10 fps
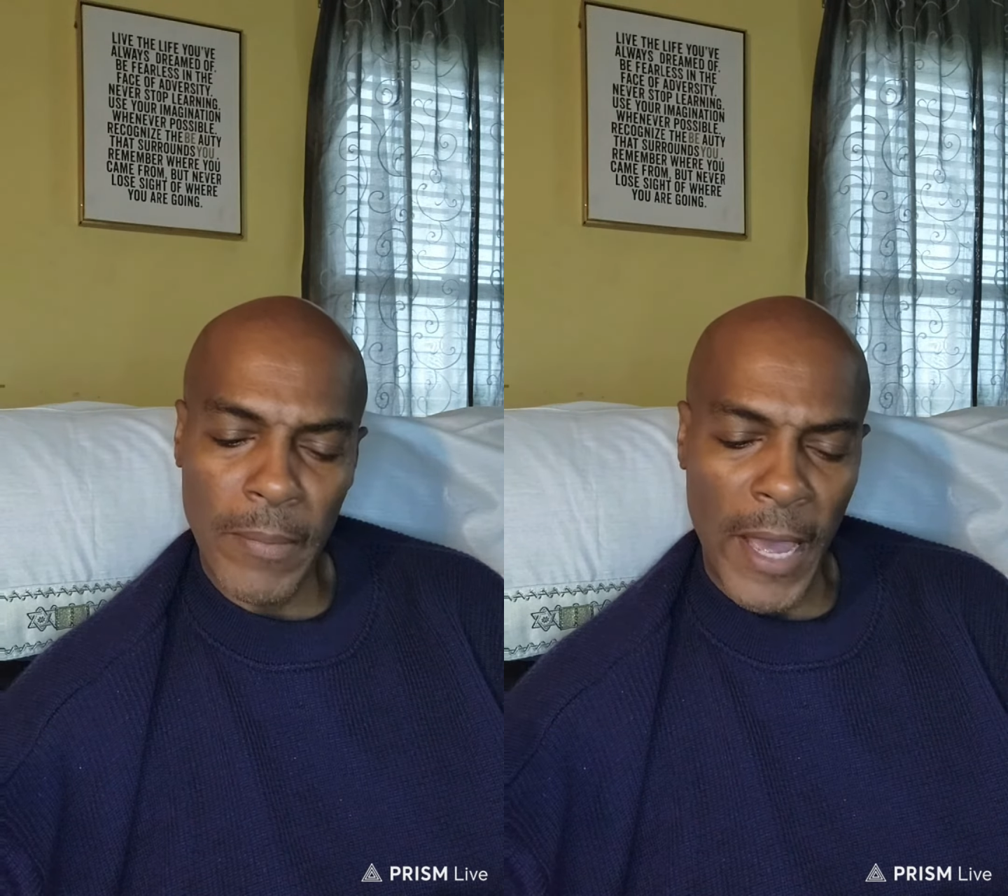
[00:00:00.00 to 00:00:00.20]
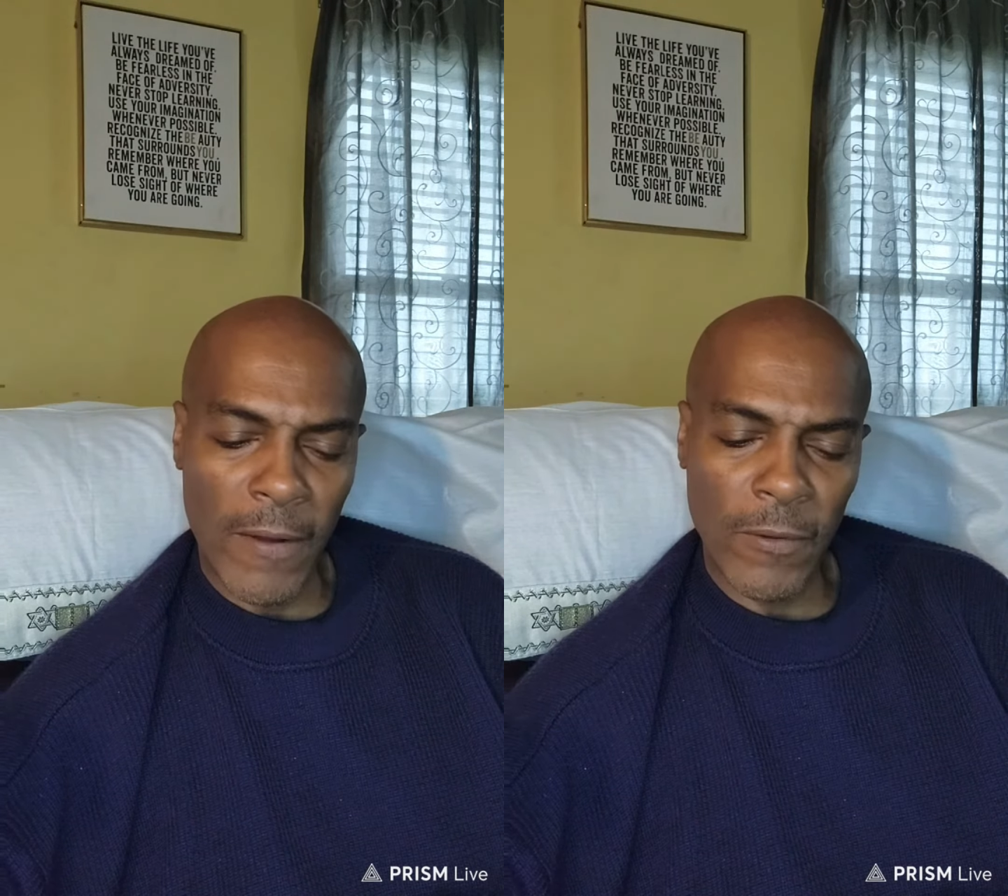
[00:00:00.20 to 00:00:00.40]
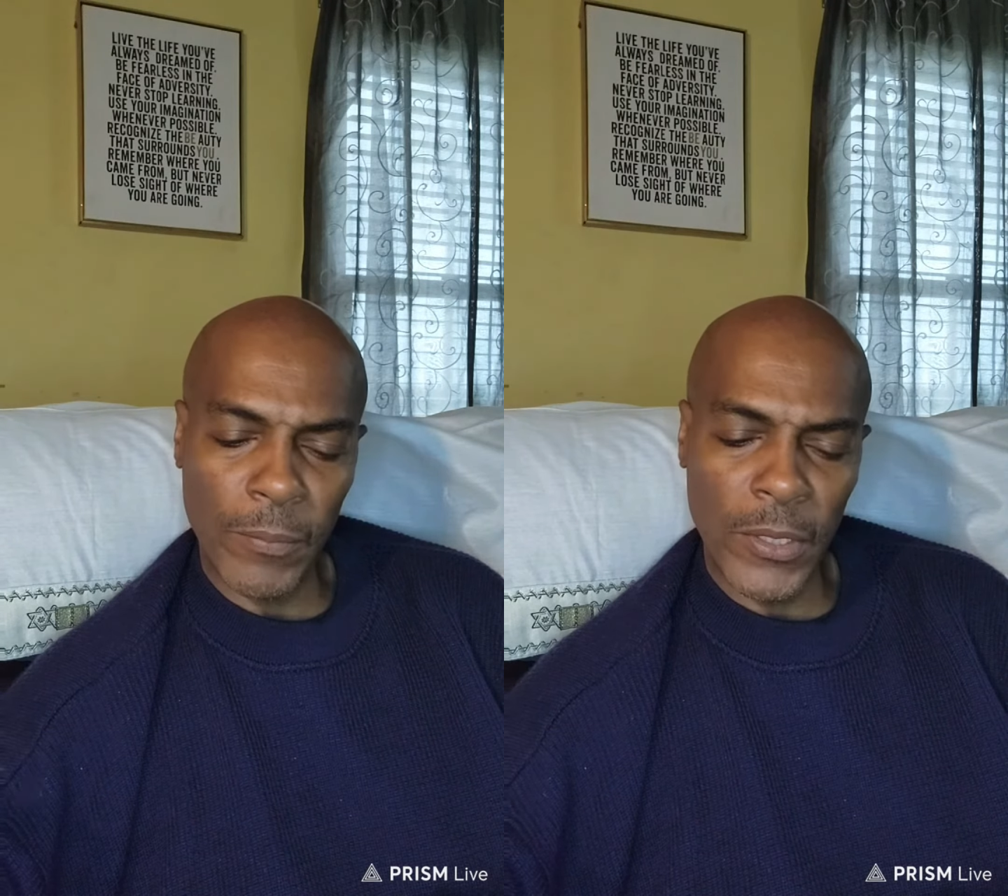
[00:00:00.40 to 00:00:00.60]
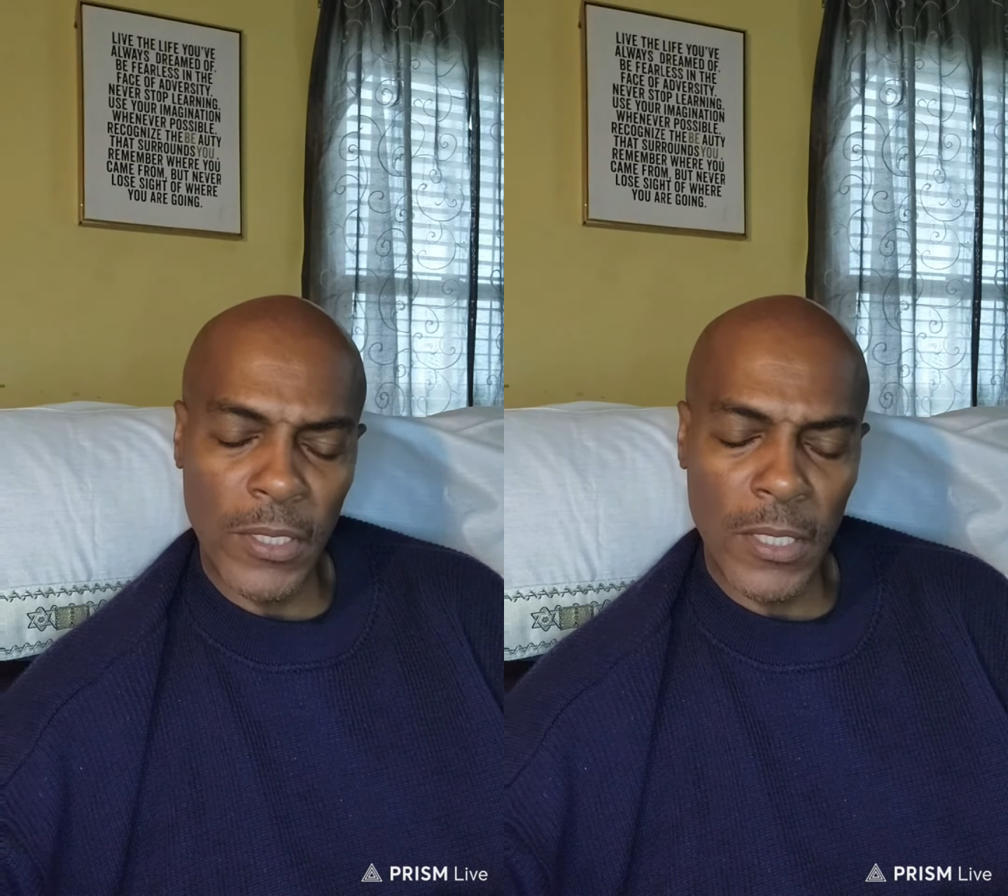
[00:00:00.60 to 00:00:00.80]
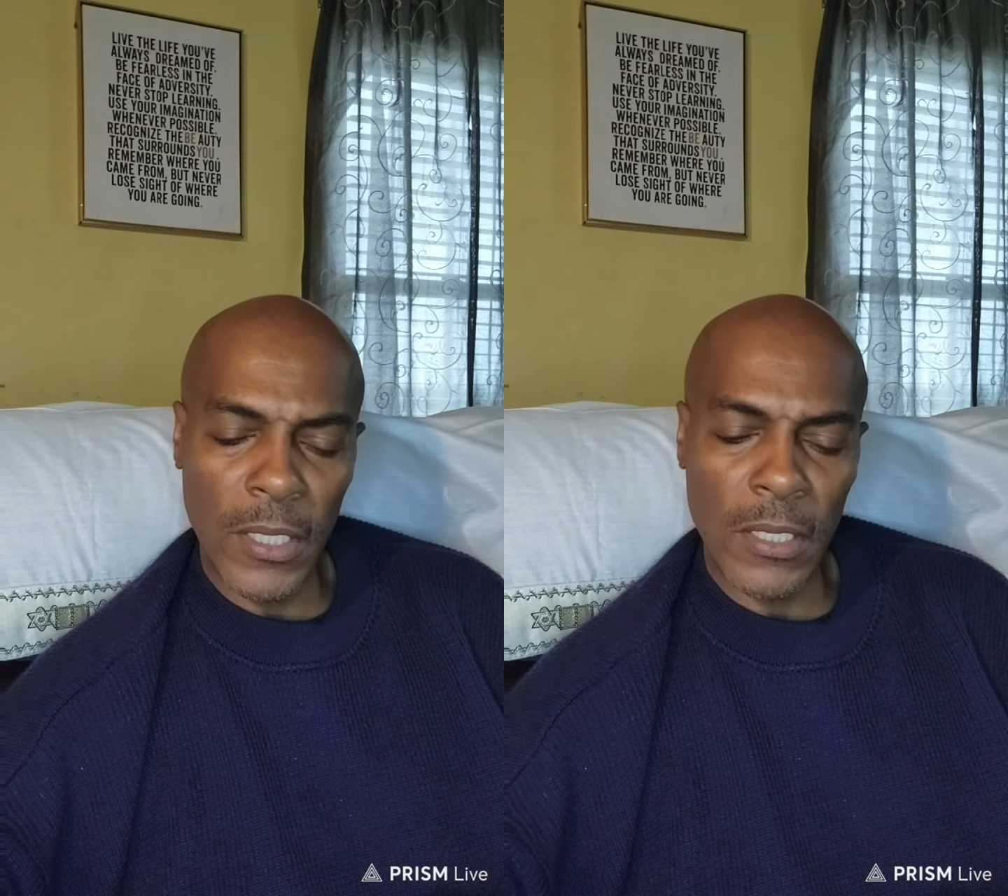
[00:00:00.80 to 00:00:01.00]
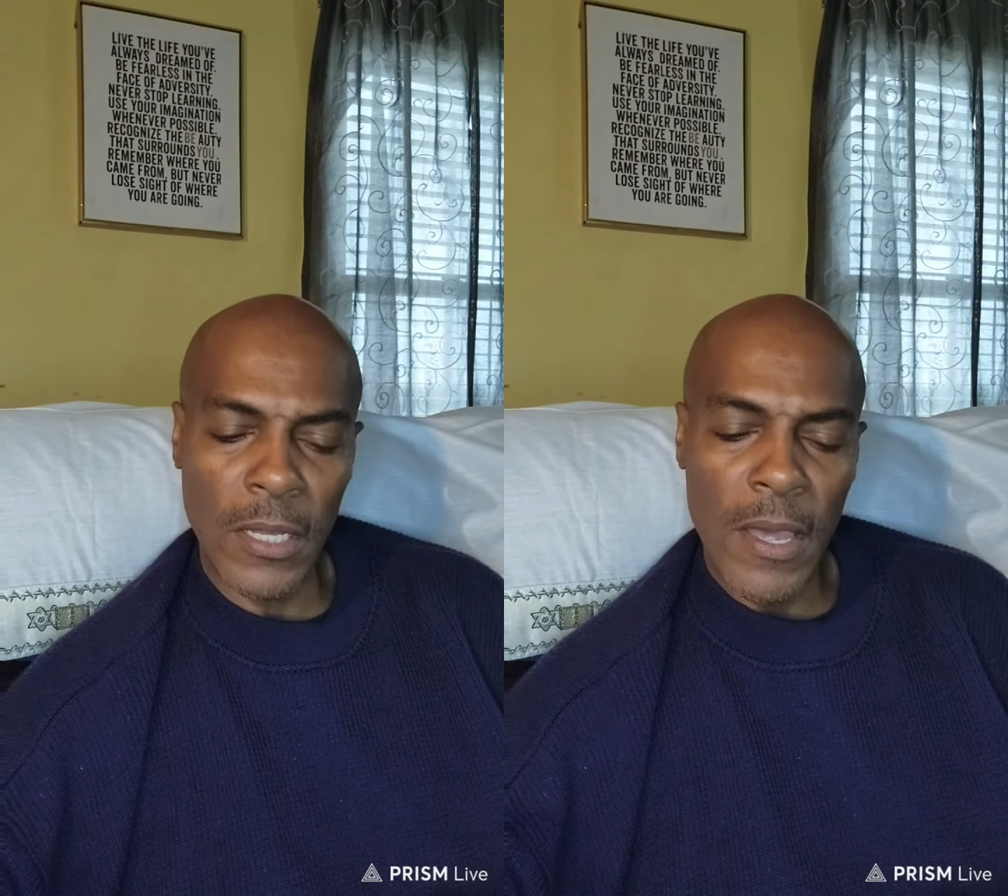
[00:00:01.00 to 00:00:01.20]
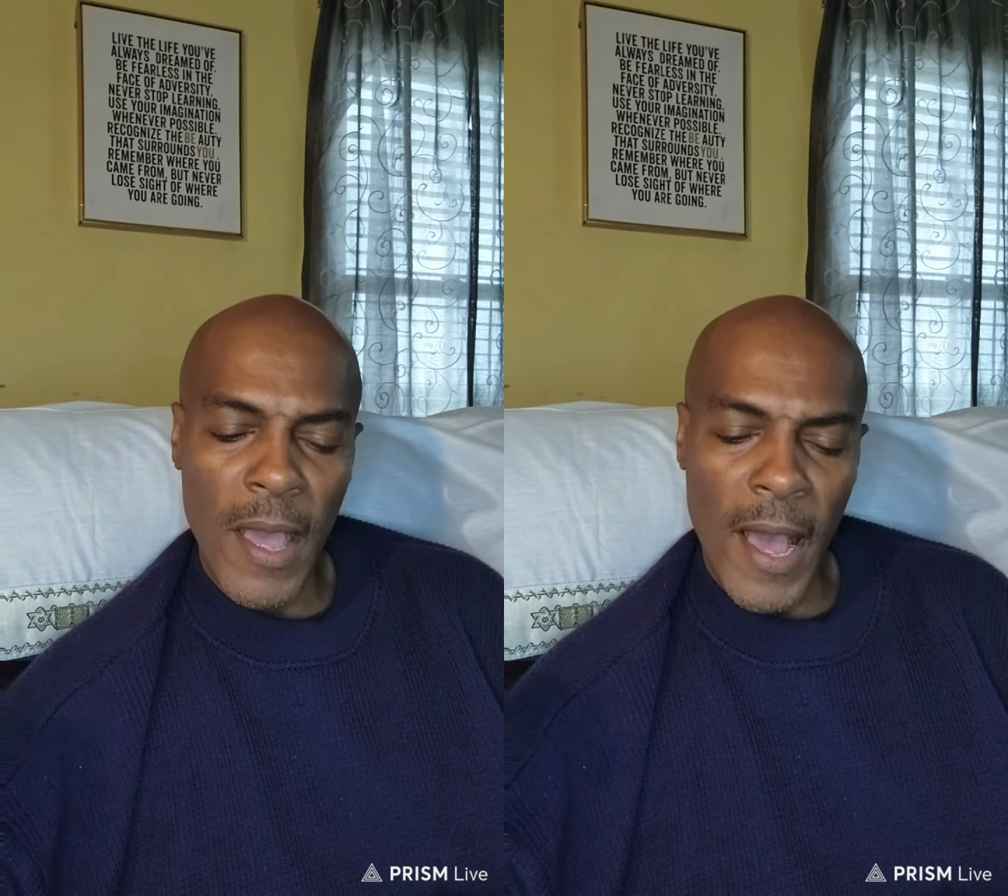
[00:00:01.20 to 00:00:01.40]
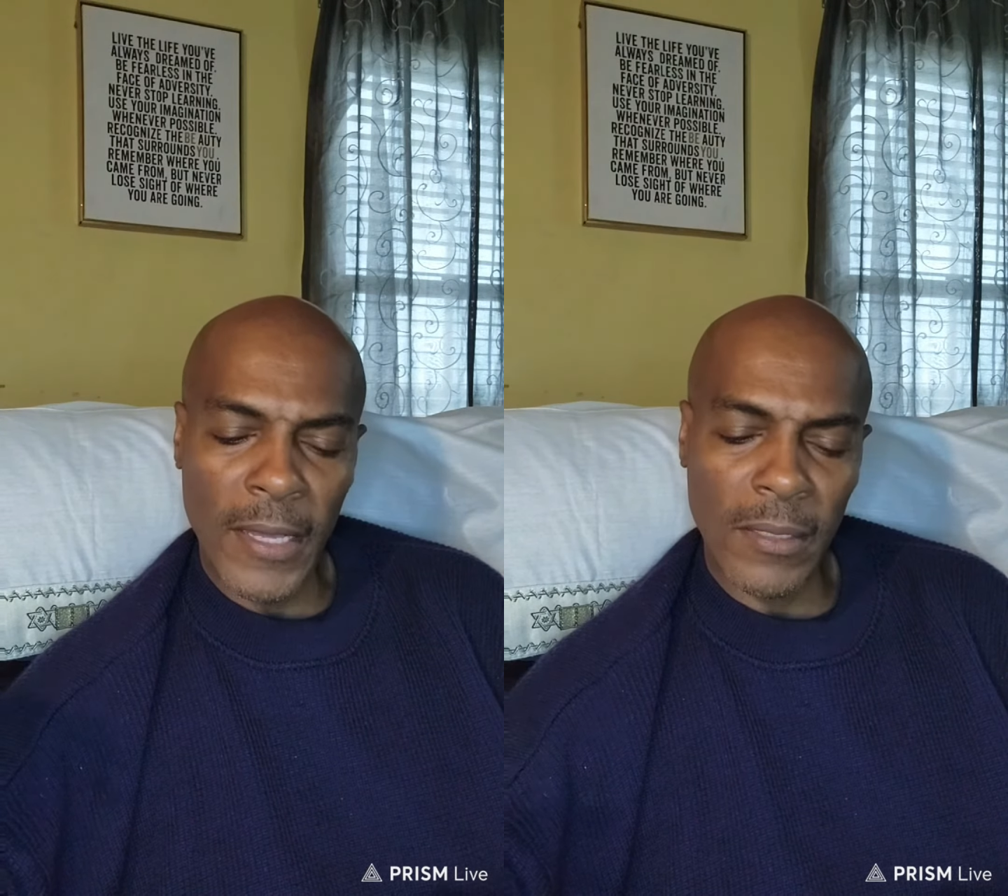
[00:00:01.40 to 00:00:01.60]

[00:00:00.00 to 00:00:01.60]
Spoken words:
I repeat again, I